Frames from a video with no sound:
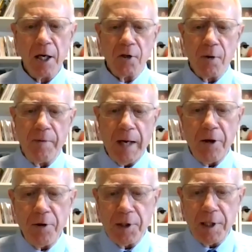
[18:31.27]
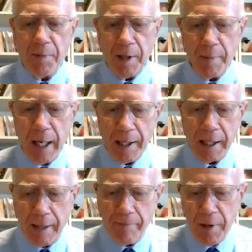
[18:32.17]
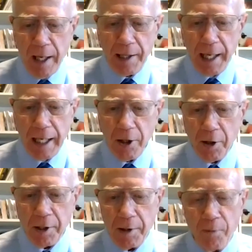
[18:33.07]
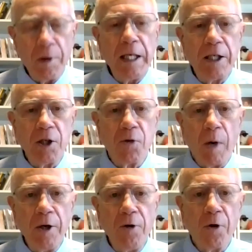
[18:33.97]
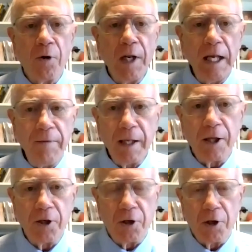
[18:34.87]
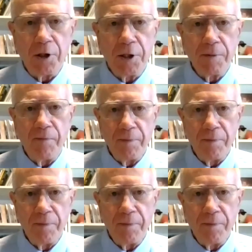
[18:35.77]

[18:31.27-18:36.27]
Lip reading: So we've got to do something about that. Then you look at the reasons why youth are leaving the church.